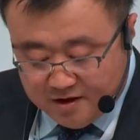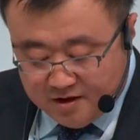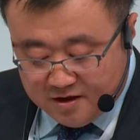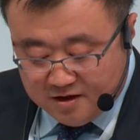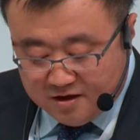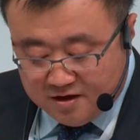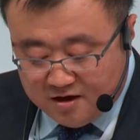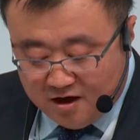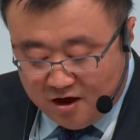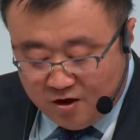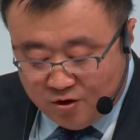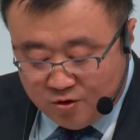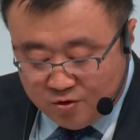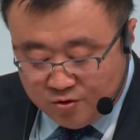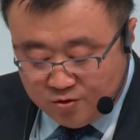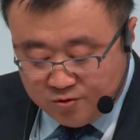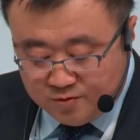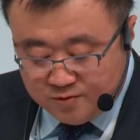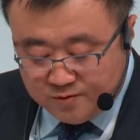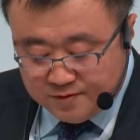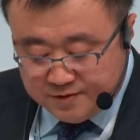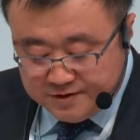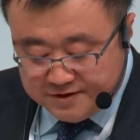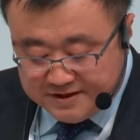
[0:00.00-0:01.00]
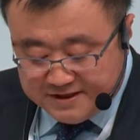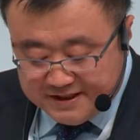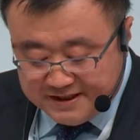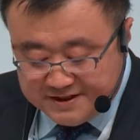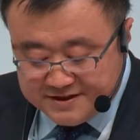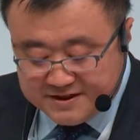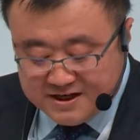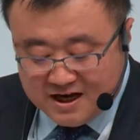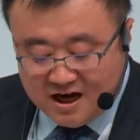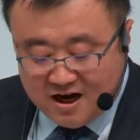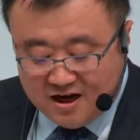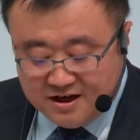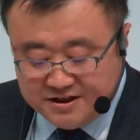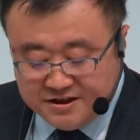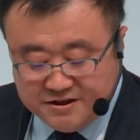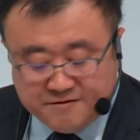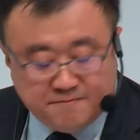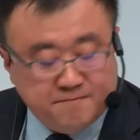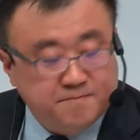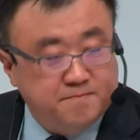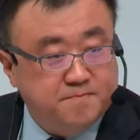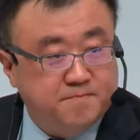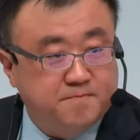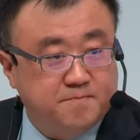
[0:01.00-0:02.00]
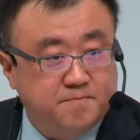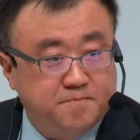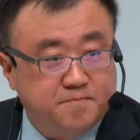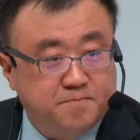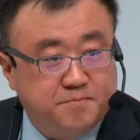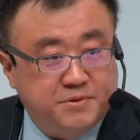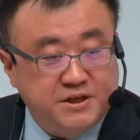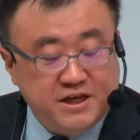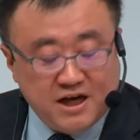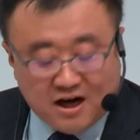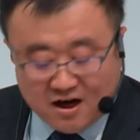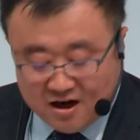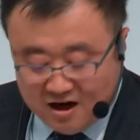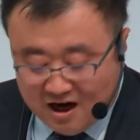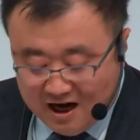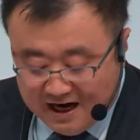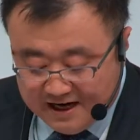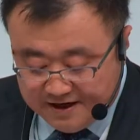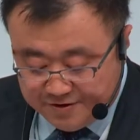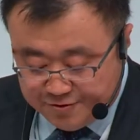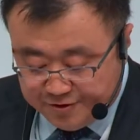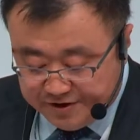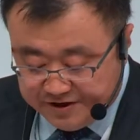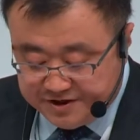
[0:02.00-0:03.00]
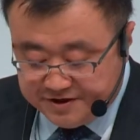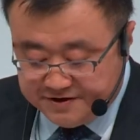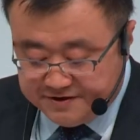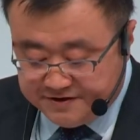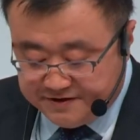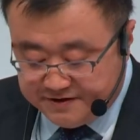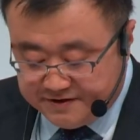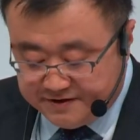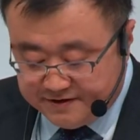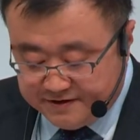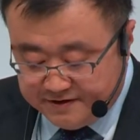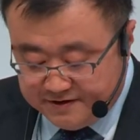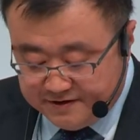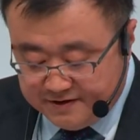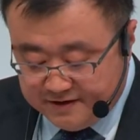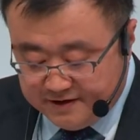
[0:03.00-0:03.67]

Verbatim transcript: Though these are in BRI regions,